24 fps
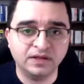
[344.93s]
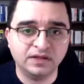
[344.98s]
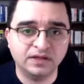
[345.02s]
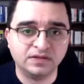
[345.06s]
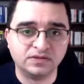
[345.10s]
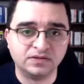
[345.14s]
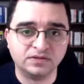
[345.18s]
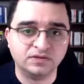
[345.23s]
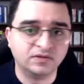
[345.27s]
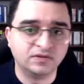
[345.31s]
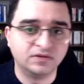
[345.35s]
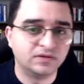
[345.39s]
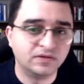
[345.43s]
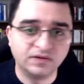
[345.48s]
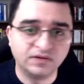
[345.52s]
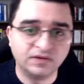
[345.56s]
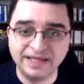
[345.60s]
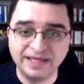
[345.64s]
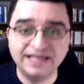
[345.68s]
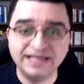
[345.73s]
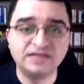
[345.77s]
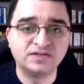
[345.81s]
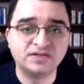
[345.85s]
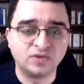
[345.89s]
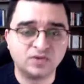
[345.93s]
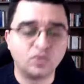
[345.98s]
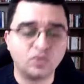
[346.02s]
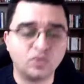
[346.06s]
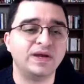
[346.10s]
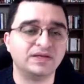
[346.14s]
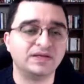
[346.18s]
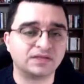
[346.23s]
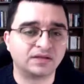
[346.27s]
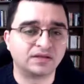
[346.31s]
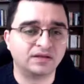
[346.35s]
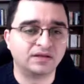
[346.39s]
So there is a
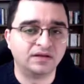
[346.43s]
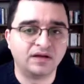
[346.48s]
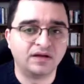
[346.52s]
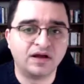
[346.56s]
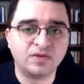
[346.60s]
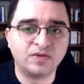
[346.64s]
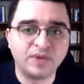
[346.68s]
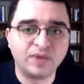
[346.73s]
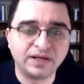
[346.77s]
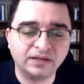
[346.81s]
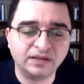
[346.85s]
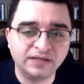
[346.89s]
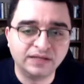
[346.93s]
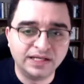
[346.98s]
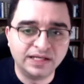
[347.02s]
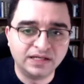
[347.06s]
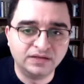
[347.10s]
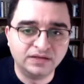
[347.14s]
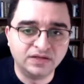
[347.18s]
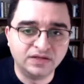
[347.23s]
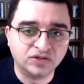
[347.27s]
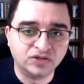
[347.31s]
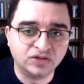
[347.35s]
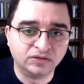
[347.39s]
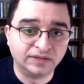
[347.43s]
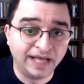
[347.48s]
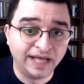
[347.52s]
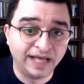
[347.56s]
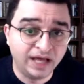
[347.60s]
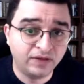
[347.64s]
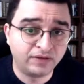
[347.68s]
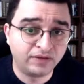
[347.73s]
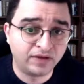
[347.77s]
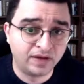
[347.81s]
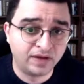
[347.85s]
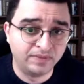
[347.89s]
risk that unregulated digital
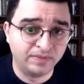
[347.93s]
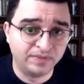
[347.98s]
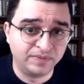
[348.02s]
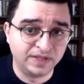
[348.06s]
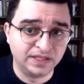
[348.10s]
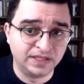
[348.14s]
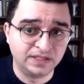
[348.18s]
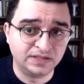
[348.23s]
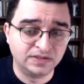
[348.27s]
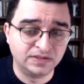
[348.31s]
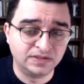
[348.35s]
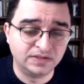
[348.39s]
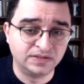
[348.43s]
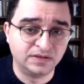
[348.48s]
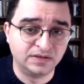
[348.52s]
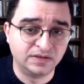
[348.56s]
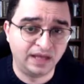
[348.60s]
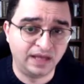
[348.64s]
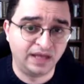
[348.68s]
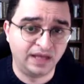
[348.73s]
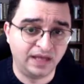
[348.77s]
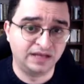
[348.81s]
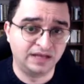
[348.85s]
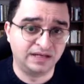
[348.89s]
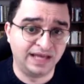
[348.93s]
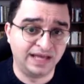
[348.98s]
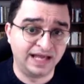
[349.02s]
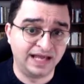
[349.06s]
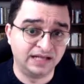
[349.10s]
health companies and,